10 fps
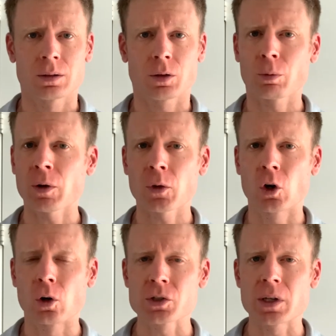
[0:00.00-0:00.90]
Throughout the
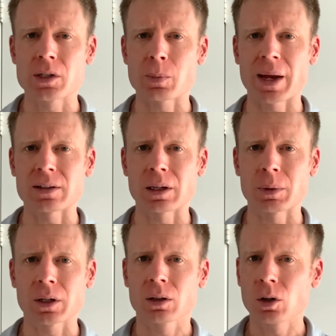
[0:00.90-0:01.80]
course of this
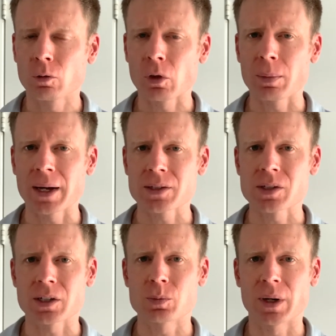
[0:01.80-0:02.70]
pandemic, over the past
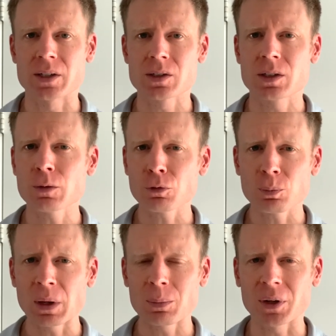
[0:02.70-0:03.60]
6 months,
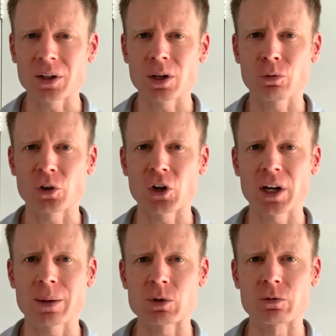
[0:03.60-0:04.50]
different people at different
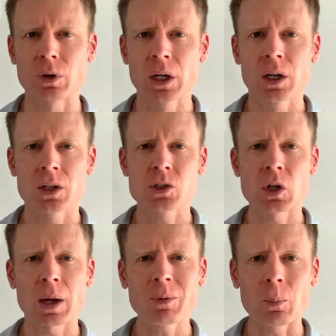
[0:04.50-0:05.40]
times have
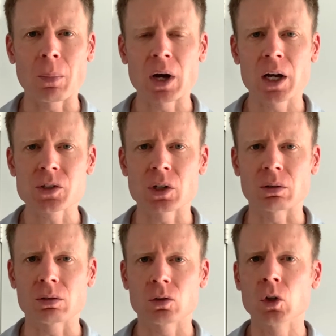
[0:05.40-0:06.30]
stopped and paused
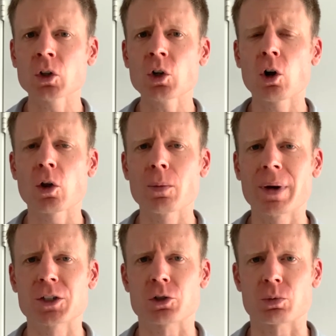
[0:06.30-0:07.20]
and looked at all the
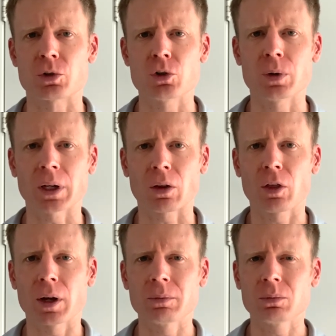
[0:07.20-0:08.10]
measures we're doing and
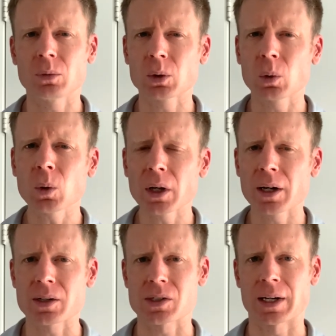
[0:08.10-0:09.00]
thought, well, hold
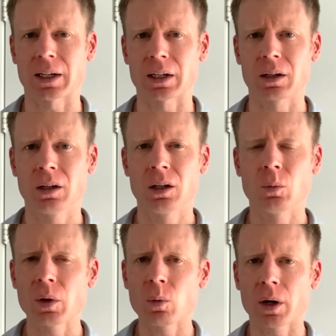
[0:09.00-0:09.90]
on a second.
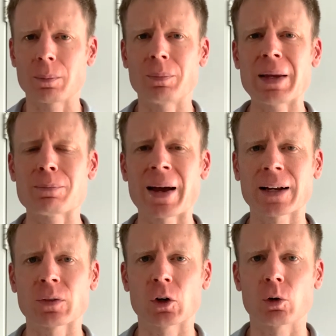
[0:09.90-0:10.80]
We want to beat
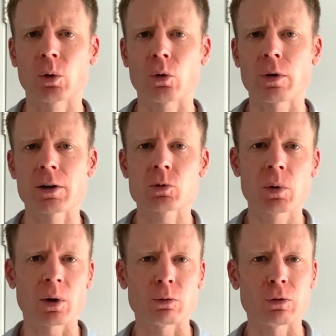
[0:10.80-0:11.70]
back the coronavirus, we
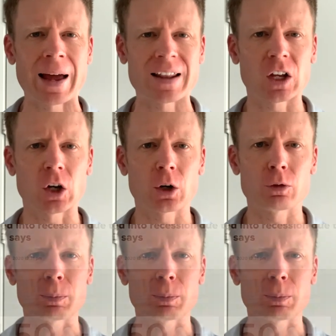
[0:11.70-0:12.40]
want to flatten the curve,